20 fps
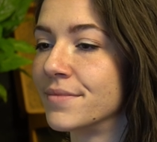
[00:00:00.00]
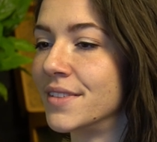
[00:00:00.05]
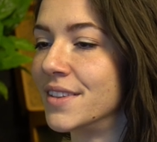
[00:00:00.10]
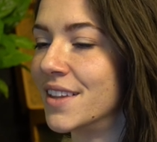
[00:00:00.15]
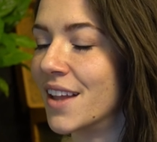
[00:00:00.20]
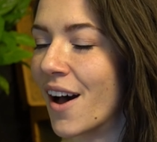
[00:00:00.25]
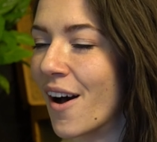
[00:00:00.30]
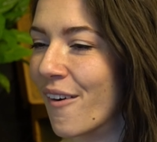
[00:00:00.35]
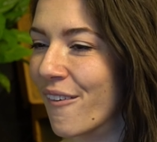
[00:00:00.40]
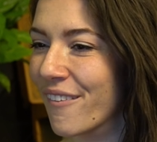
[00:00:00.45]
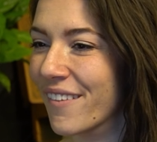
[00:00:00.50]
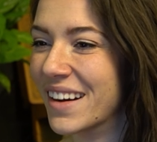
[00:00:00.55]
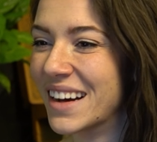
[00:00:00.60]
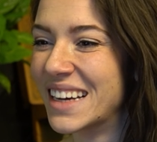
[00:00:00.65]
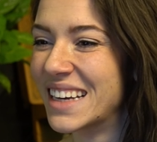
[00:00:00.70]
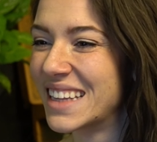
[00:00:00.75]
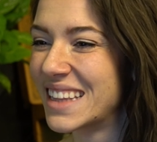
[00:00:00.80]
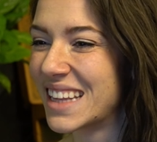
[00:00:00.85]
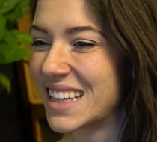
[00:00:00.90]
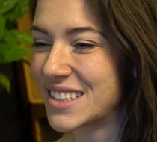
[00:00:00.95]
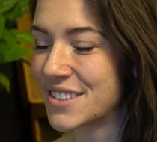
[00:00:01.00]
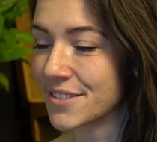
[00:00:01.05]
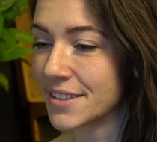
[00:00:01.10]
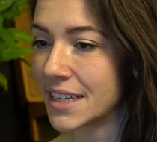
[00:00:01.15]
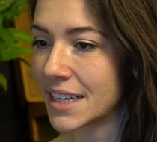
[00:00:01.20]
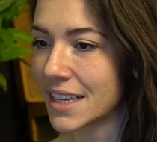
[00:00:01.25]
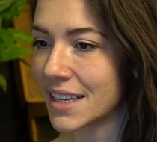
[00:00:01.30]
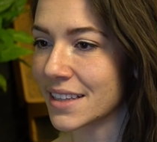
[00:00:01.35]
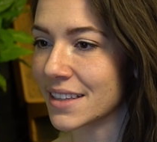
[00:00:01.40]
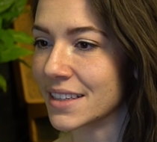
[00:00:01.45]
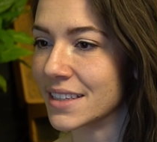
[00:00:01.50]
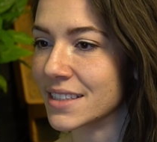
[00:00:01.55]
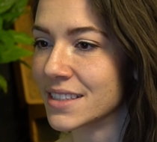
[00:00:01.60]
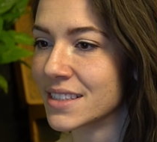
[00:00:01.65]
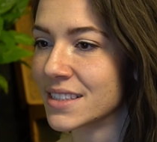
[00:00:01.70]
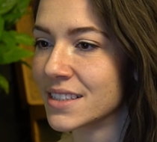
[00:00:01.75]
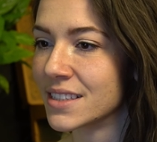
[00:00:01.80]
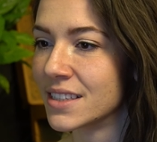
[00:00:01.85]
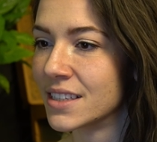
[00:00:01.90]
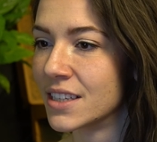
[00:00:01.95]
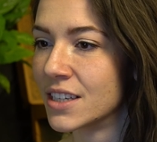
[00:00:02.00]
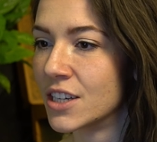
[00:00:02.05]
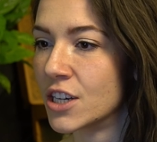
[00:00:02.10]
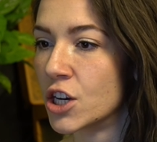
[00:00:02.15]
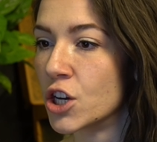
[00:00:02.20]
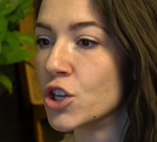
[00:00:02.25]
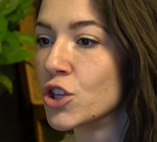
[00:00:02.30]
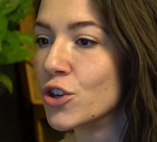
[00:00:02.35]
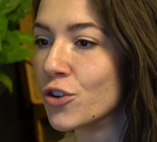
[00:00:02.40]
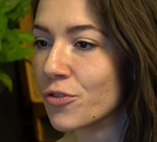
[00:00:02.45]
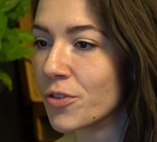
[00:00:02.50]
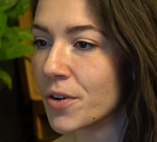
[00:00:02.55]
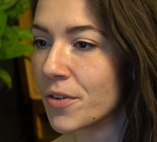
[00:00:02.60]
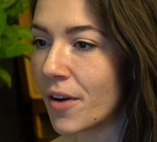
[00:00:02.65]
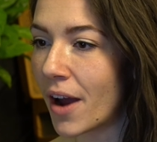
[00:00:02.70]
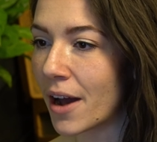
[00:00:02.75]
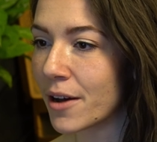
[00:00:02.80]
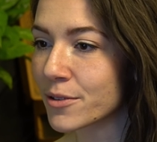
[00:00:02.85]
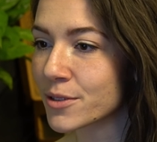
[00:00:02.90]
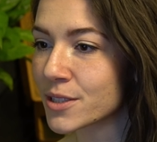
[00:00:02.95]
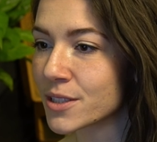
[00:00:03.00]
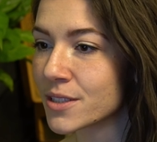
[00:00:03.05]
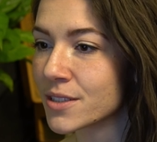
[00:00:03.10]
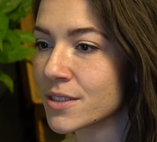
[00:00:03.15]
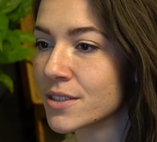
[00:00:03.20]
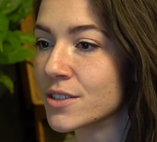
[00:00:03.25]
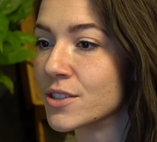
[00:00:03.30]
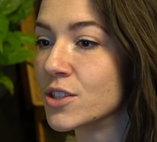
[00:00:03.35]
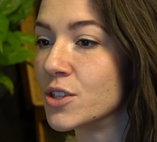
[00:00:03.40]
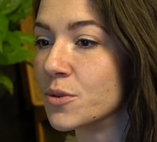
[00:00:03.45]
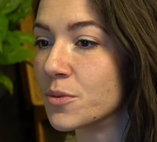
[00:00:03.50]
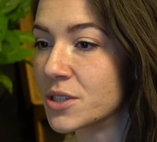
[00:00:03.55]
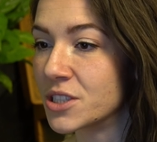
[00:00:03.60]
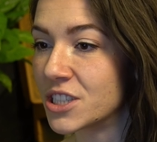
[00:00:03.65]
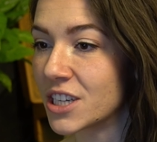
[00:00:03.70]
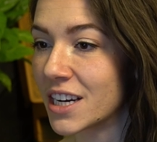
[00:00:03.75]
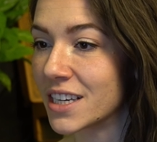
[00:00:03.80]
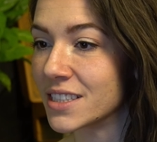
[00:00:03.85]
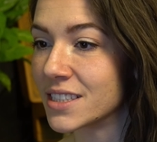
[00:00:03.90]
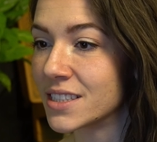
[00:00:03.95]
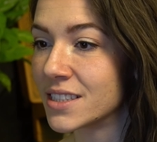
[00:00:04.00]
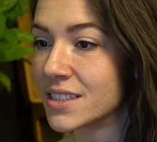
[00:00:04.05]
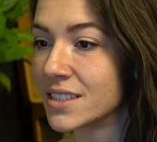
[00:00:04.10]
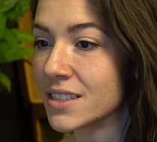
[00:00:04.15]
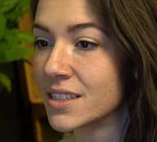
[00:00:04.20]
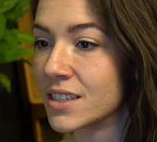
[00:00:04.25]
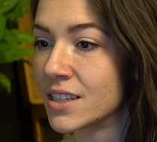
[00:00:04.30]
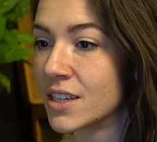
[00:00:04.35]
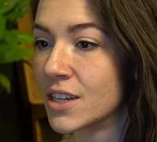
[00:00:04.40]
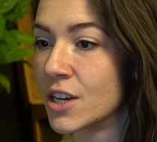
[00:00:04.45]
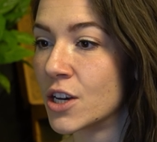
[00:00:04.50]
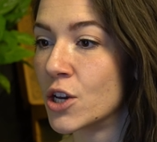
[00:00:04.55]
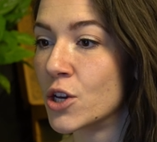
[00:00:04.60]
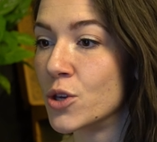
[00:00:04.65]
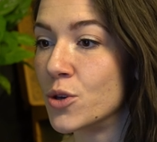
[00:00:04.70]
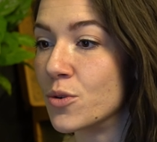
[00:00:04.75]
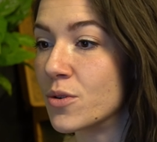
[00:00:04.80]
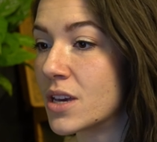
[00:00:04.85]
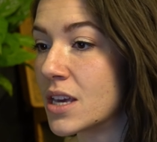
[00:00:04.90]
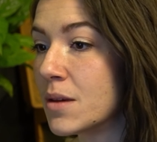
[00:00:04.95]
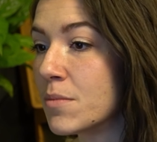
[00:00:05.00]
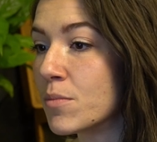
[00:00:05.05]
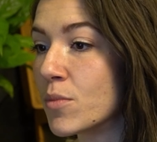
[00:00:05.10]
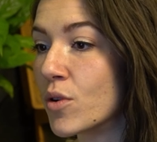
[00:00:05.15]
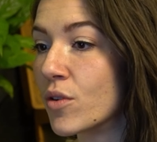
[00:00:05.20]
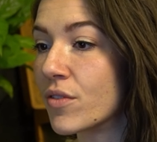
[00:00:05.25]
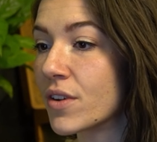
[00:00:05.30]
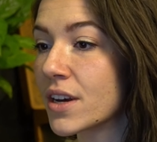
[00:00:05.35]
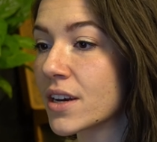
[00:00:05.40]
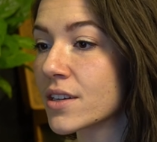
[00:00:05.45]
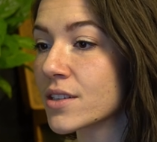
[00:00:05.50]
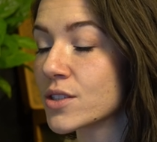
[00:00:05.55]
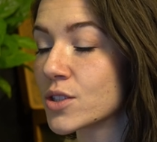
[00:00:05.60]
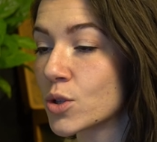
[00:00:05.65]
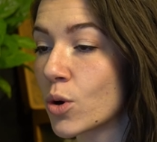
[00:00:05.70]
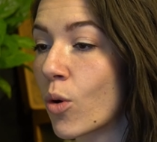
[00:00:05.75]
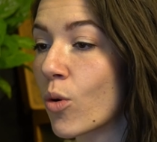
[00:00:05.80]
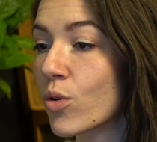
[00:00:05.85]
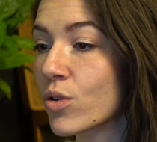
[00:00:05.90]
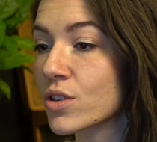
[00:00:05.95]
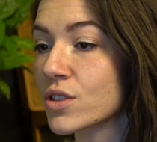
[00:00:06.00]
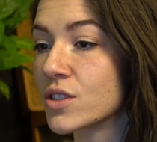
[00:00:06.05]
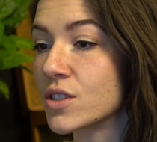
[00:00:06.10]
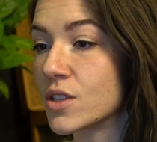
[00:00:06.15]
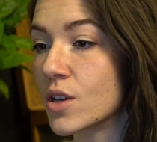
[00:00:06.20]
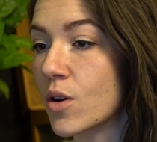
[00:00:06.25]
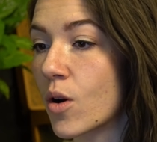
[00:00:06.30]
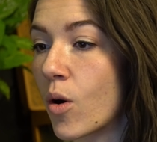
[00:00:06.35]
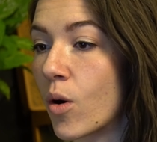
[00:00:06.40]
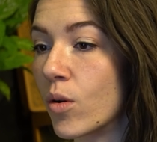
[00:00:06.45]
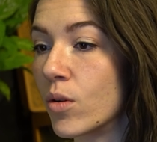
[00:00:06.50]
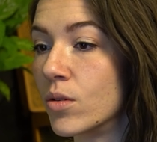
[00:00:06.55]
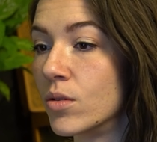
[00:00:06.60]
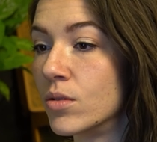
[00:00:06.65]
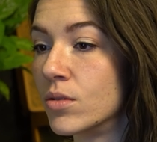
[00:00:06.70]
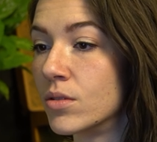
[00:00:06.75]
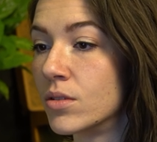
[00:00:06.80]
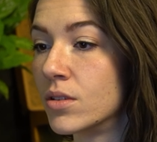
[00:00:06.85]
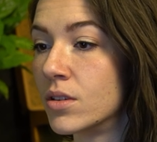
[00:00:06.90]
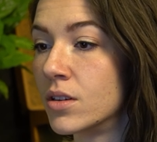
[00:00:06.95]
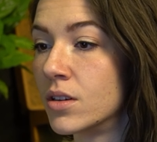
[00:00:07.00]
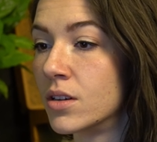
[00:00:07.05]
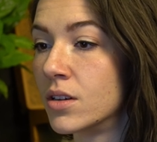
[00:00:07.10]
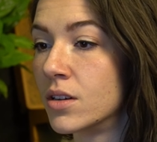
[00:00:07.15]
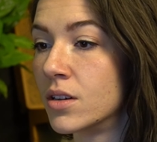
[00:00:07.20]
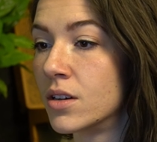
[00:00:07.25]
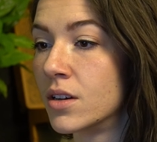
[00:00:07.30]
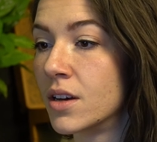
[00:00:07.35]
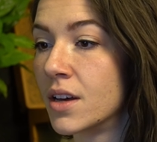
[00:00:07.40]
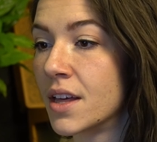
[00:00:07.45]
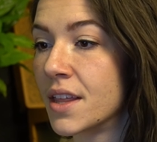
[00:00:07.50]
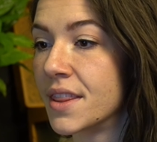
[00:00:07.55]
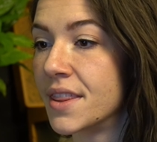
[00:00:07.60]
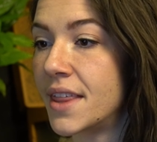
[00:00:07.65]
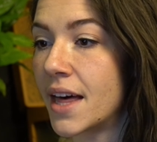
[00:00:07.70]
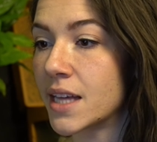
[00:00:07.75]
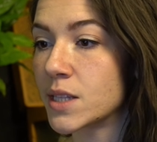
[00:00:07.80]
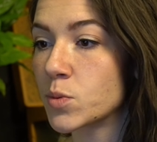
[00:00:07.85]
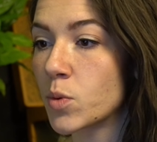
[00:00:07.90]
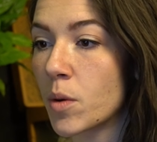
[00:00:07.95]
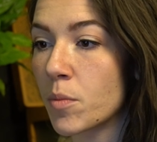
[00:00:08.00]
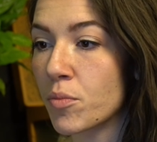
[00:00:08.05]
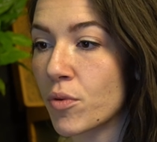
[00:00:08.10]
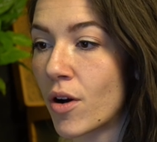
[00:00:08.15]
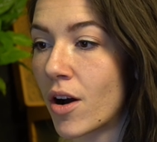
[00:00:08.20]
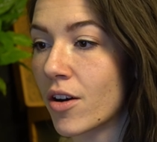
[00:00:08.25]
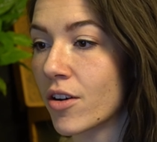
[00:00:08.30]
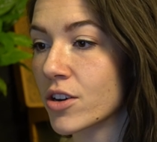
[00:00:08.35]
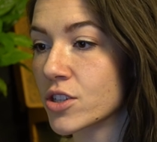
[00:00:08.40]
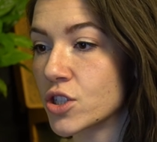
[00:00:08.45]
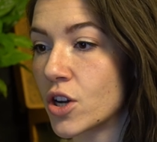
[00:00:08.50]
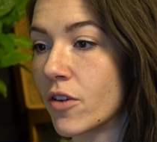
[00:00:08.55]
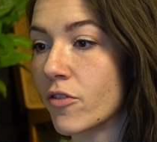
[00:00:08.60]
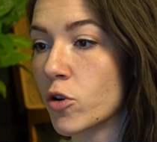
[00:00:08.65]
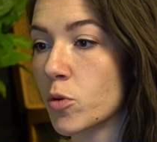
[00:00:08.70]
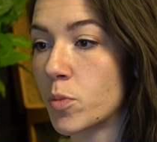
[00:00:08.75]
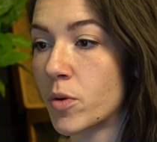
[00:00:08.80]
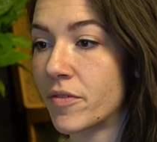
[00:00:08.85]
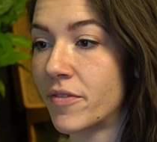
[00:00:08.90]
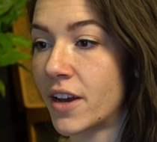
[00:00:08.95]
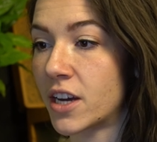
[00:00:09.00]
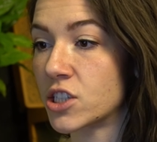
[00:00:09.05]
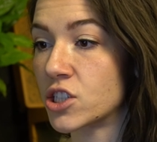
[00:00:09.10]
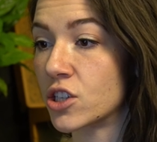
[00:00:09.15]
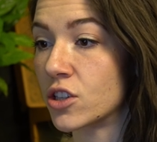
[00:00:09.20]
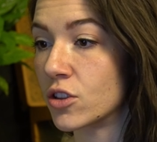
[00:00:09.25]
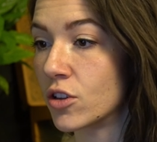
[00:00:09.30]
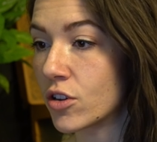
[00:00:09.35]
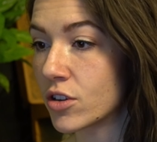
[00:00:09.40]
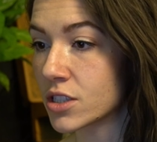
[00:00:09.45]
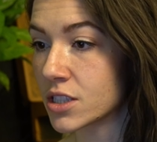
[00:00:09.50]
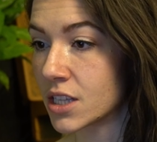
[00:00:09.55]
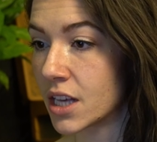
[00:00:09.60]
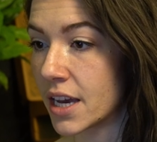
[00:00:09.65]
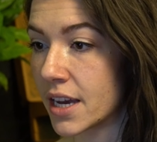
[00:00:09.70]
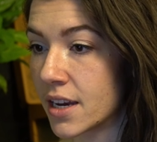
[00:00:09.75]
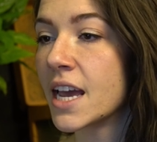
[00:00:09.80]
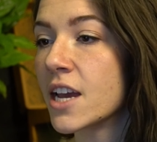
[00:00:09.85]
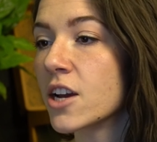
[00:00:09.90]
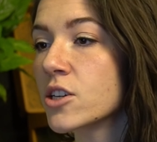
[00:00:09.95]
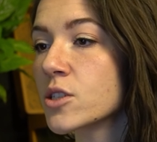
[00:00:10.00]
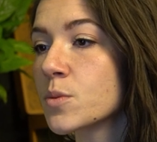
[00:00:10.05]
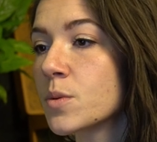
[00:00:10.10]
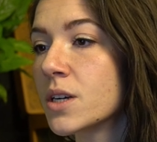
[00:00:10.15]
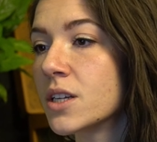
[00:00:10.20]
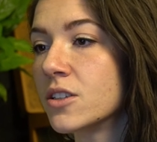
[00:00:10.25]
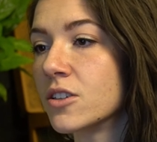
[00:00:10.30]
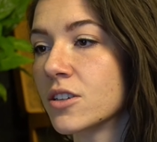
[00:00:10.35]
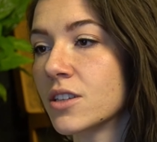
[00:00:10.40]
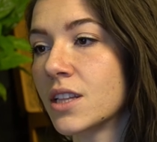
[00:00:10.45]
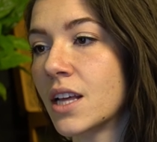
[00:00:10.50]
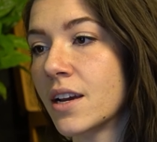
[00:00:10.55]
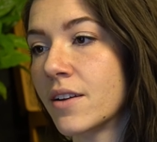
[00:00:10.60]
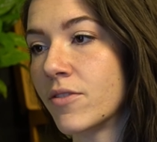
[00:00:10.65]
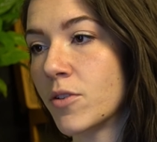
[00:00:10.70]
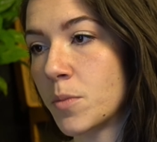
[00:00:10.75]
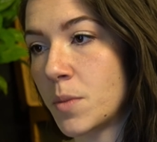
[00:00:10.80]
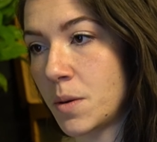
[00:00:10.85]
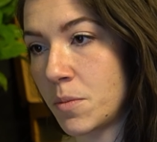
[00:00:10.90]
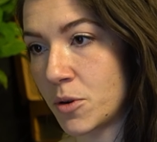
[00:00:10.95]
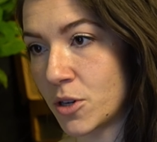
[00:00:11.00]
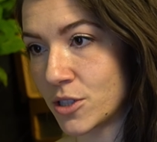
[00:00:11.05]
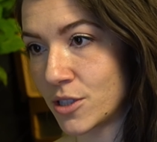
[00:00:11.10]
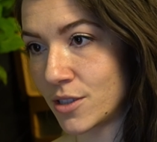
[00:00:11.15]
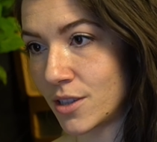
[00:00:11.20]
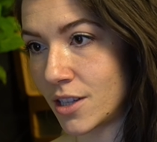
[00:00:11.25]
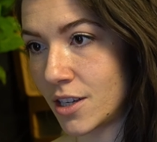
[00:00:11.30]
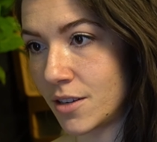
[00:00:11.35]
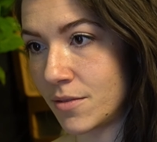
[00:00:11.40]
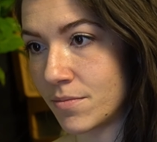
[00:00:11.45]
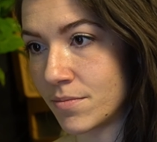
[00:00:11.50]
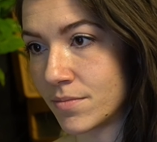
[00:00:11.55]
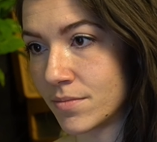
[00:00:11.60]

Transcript: No, that's ridiculous. You reroute, you adjust, you keep moving towards the goal. That's what progress over perfection looks like. Here's what it looked like for me personally.